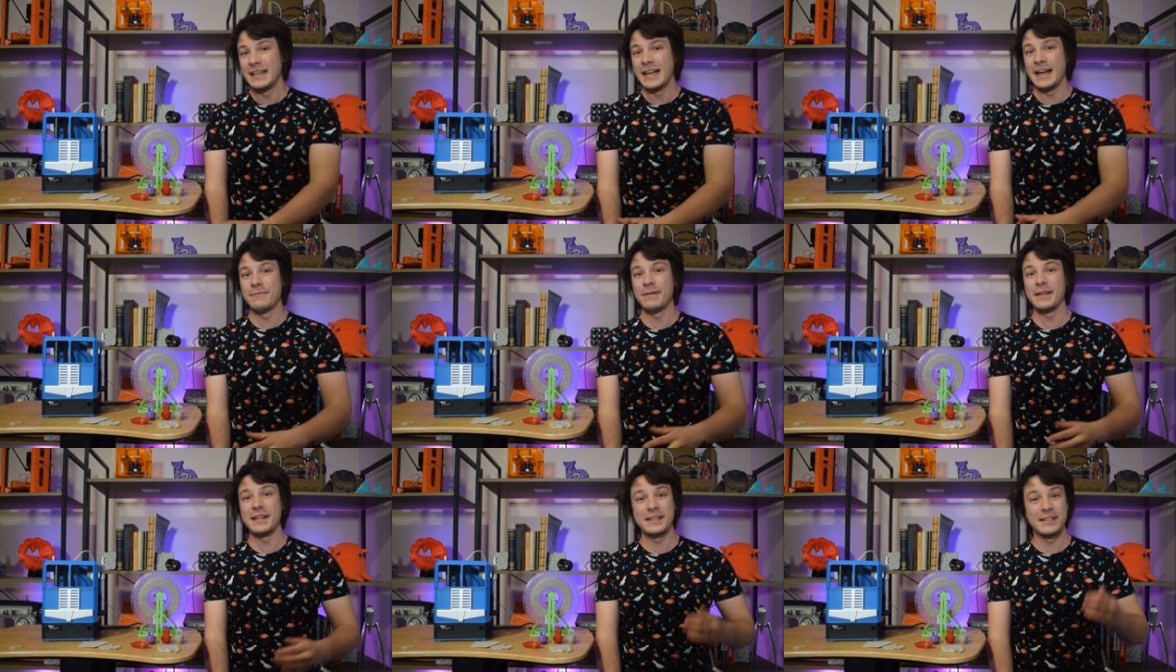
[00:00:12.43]

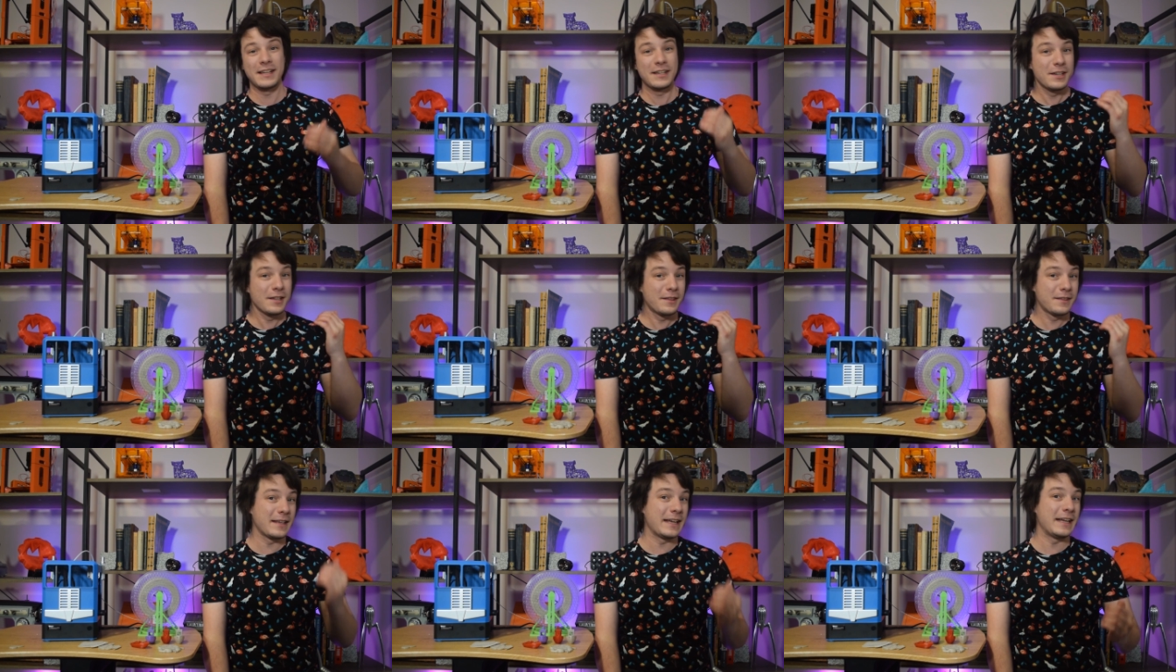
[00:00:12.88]
and whether such
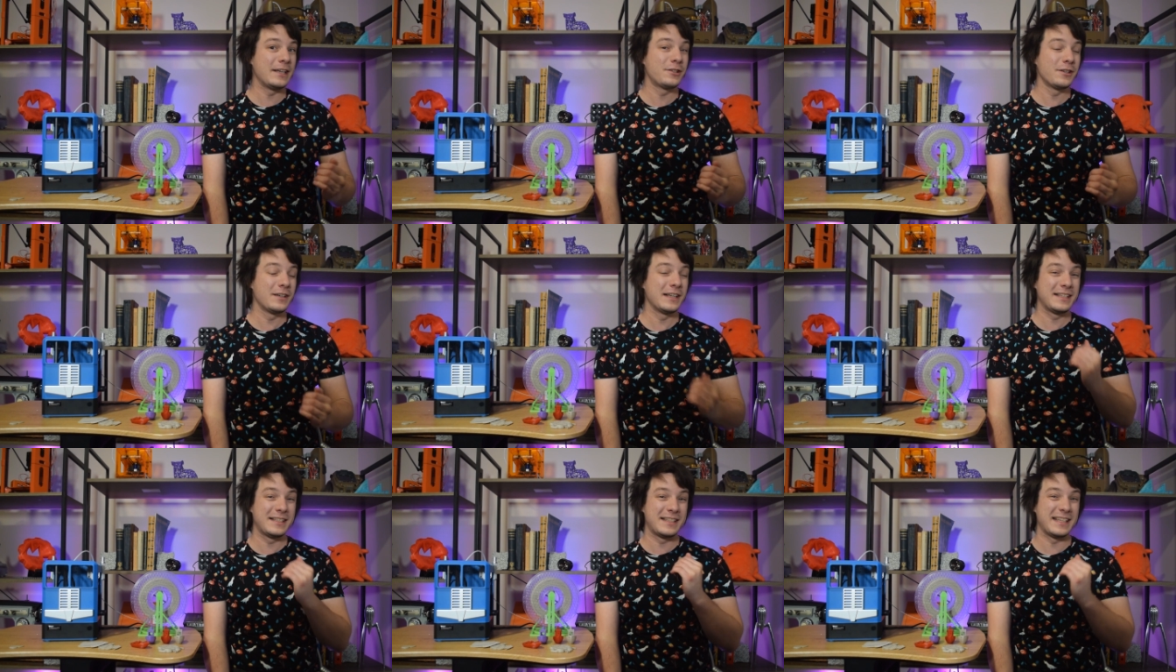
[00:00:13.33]
a thing
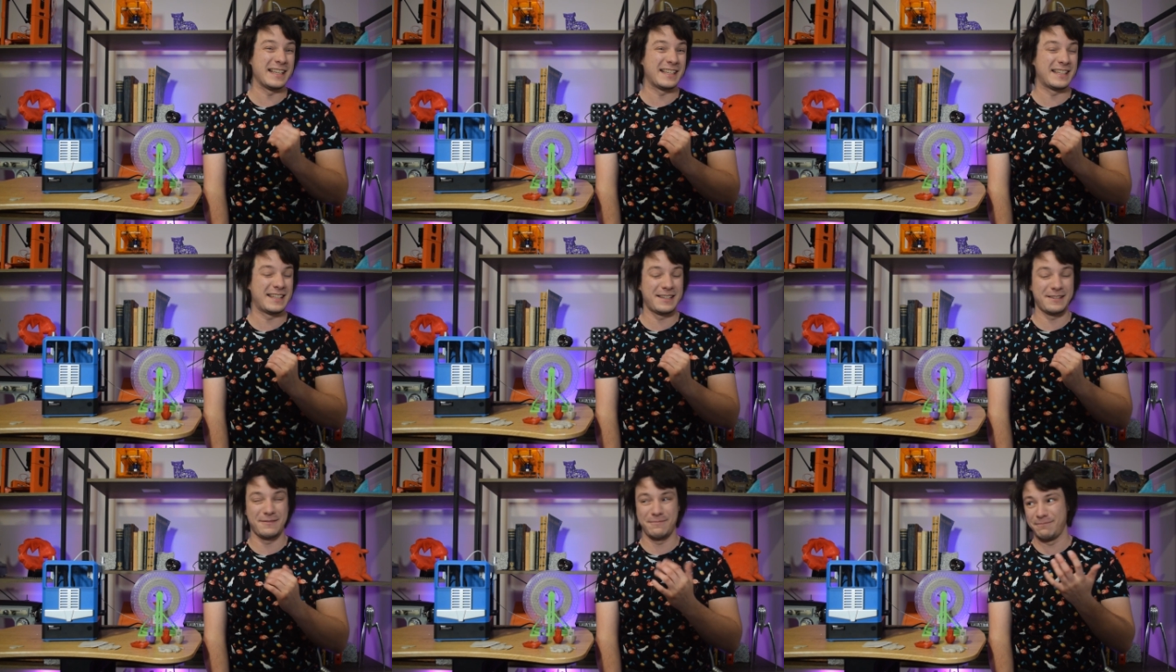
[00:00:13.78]
should
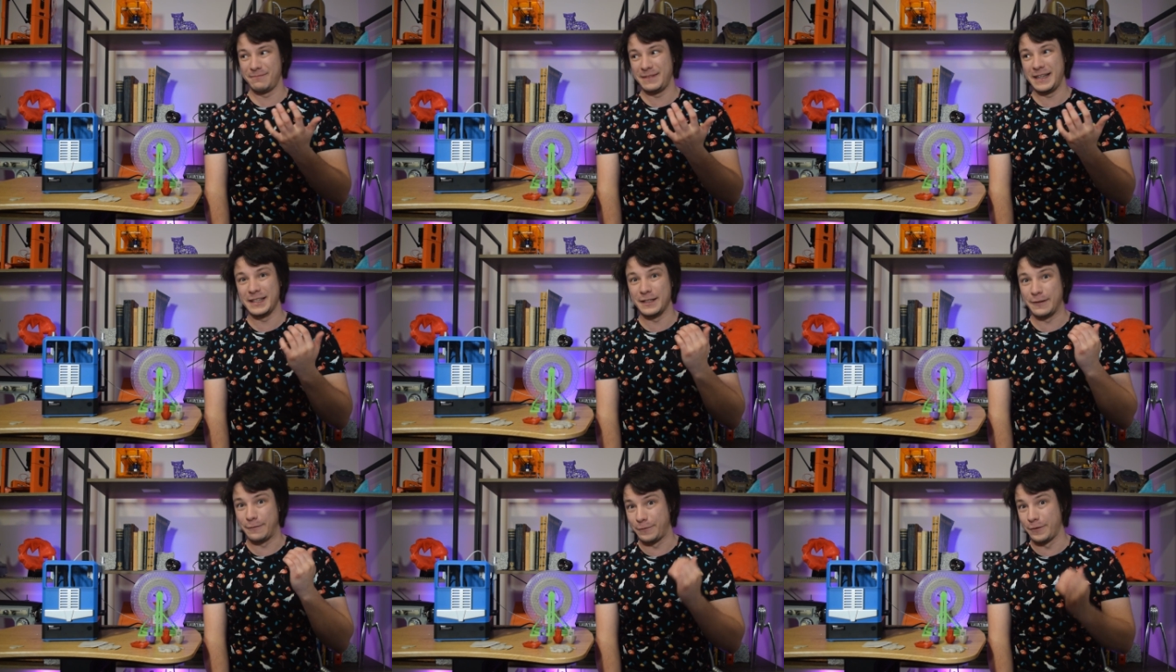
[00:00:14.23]
exist
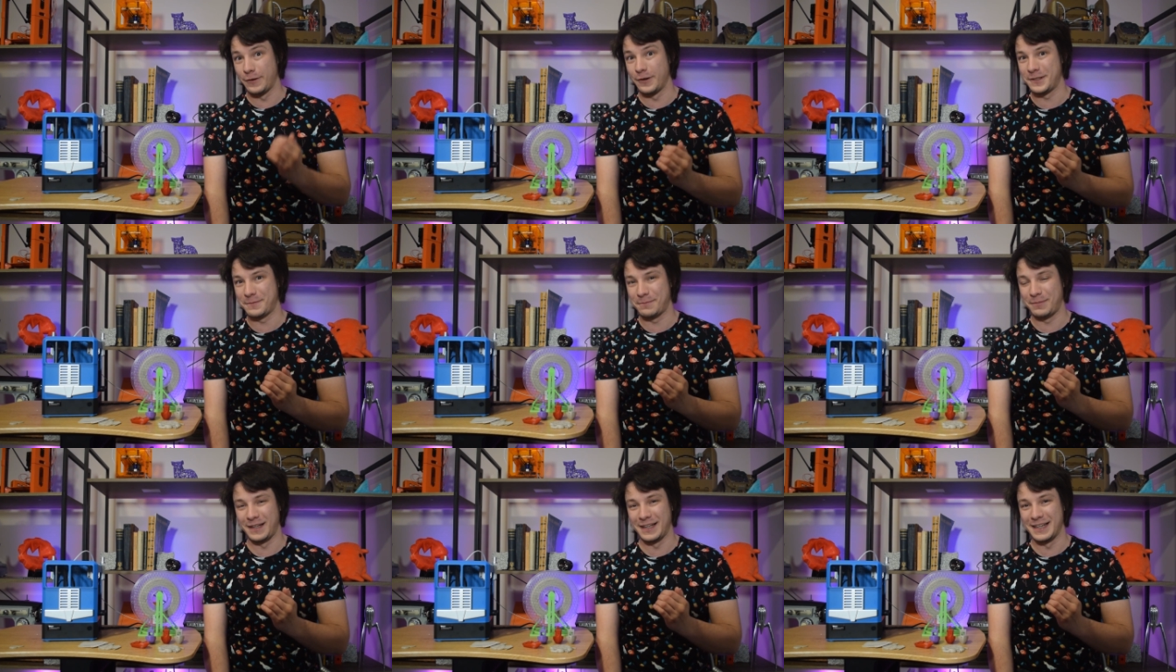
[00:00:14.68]
in the
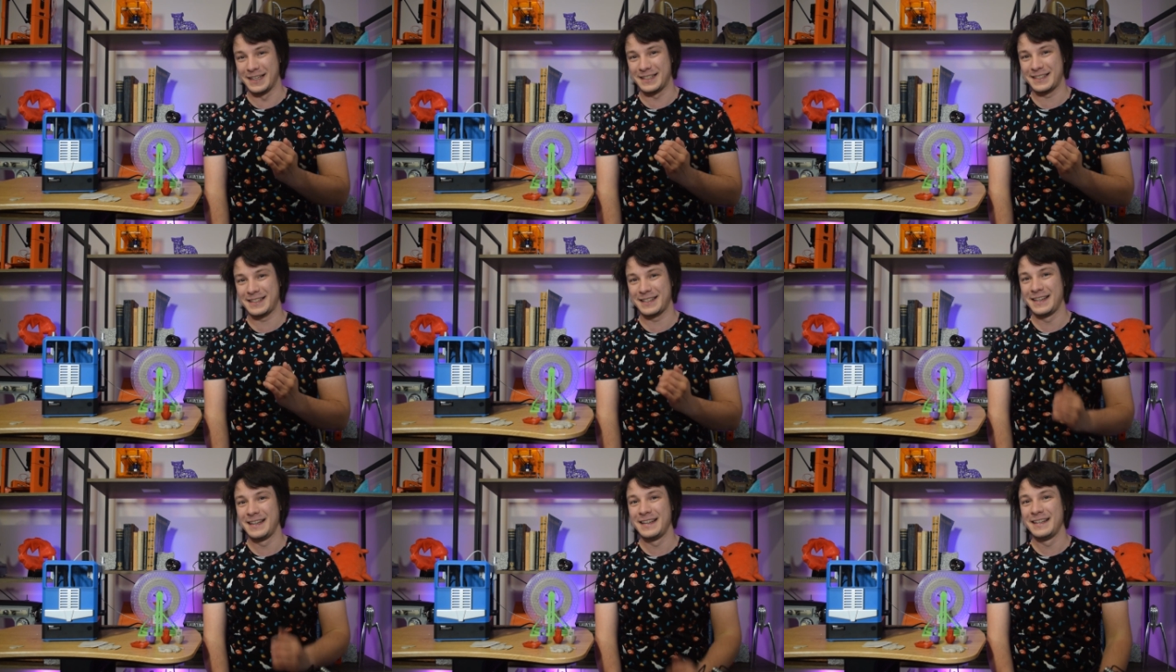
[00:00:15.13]
first
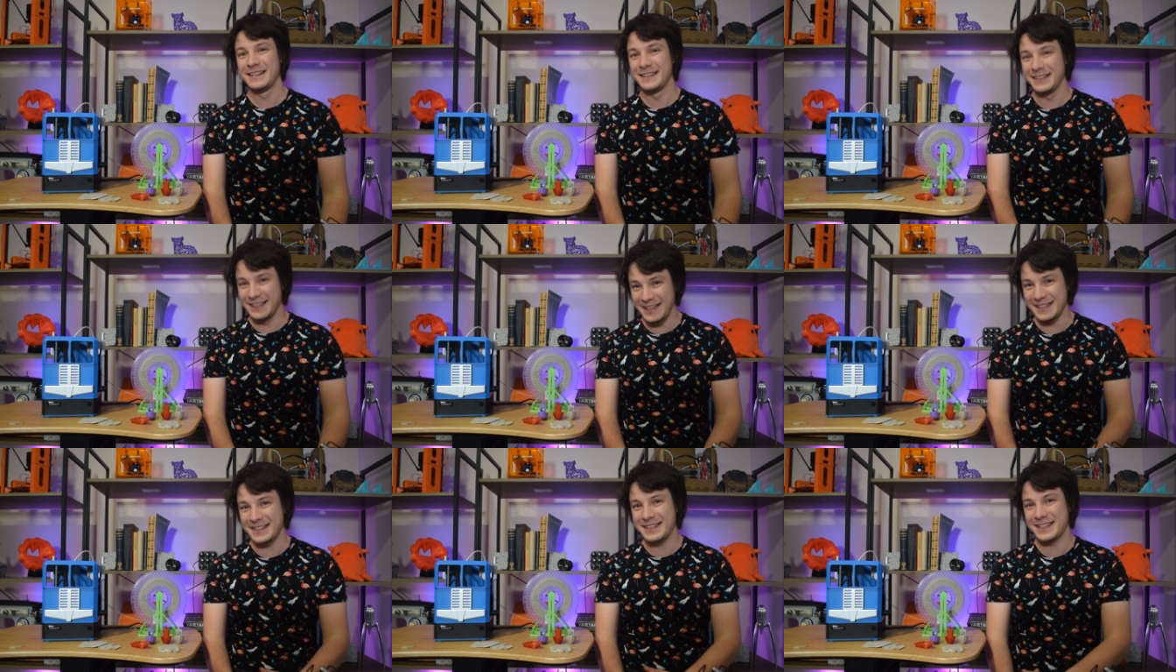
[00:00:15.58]
place.
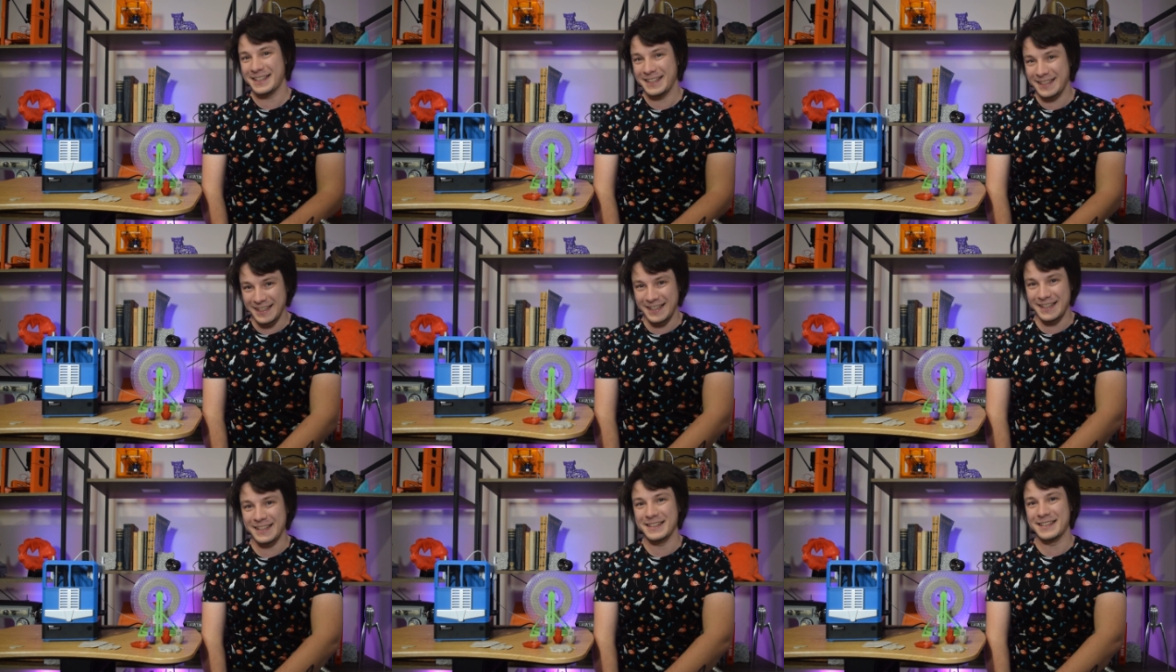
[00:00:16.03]
Let's
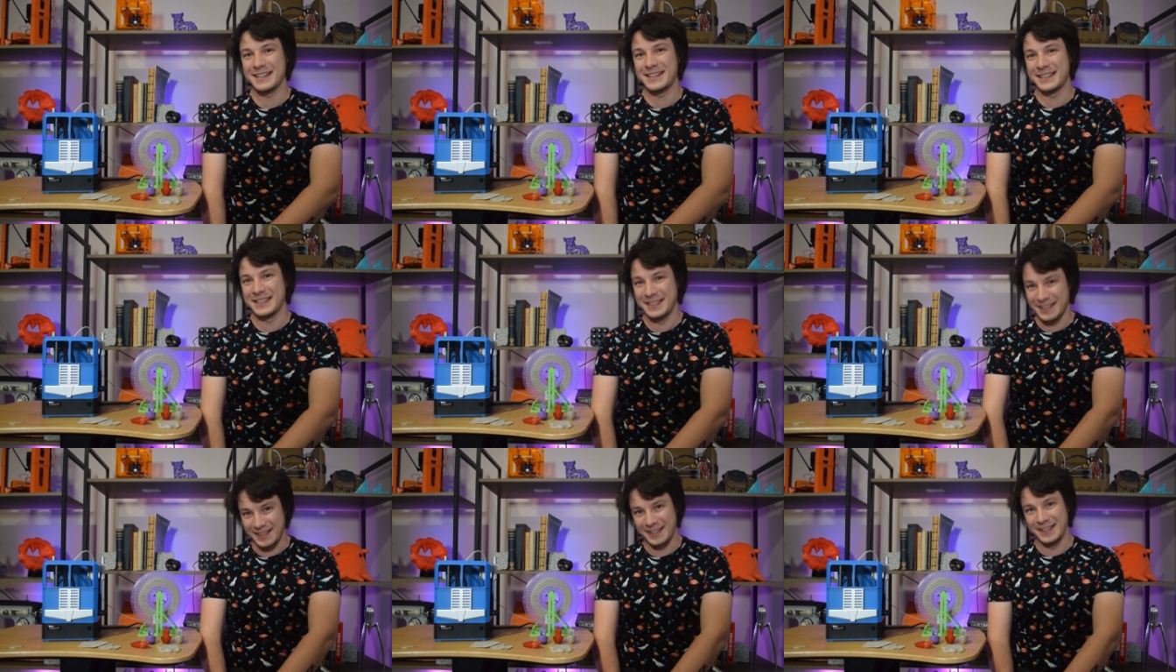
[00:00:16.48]
get
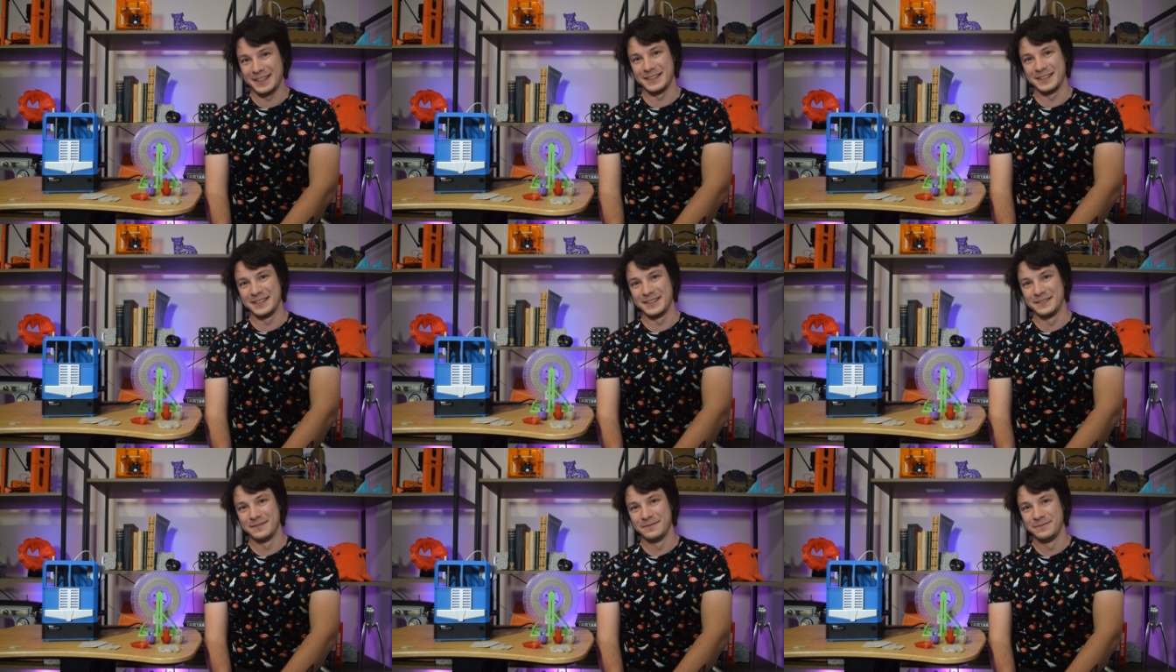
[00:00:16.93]

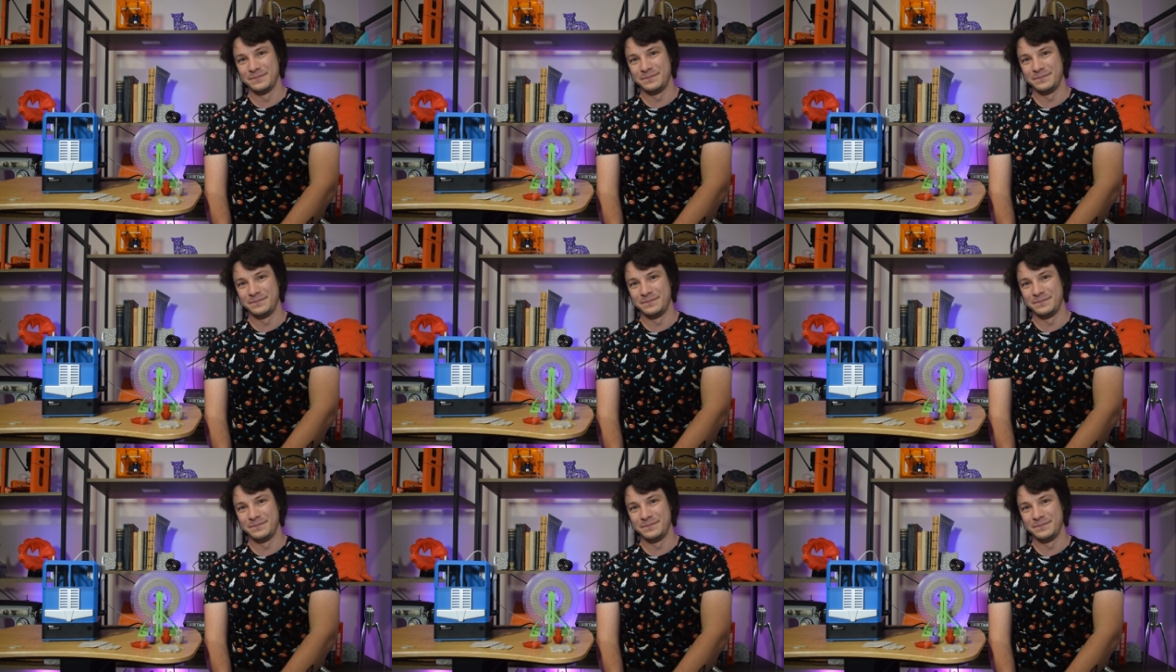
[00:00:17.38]
started.